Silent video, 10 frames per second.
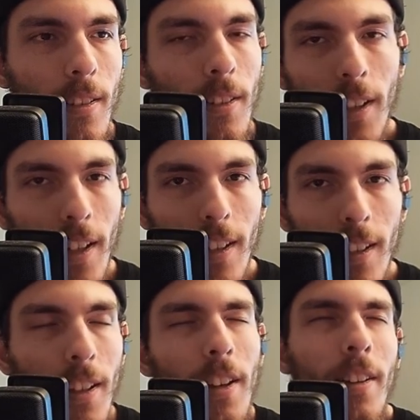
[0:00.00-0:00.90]
okay,
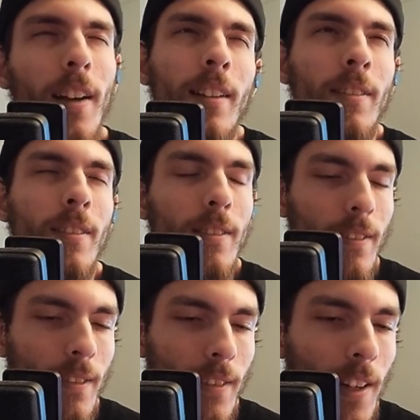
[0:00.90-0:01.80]
yeah, yeah
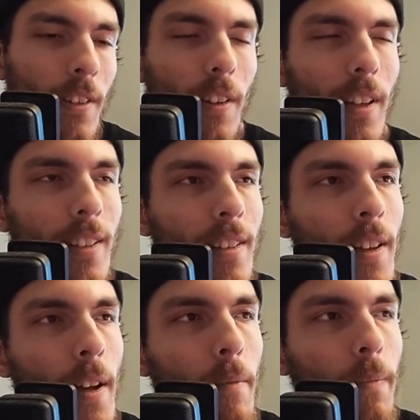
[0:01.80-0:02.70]
I don't know. It,
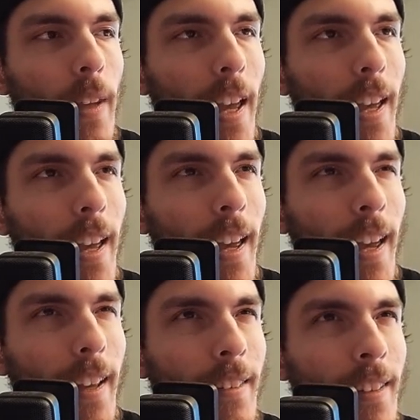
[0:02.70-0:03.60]

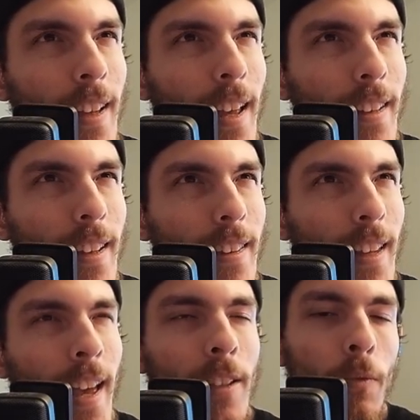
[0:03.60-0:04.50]
it,
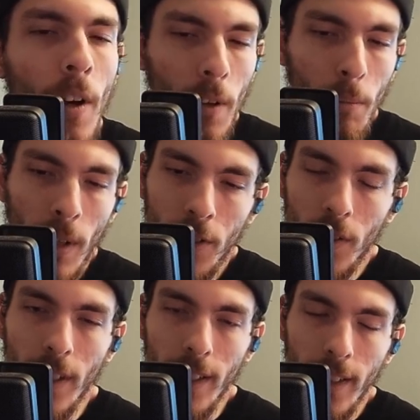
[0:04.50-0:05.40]
it has very
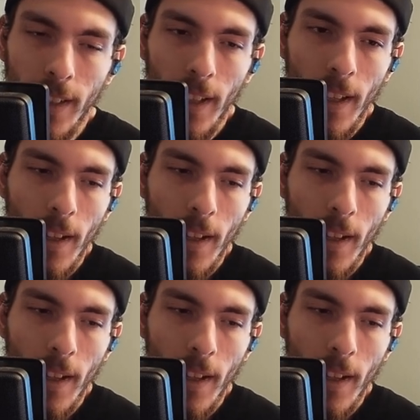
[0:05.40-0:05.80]
much like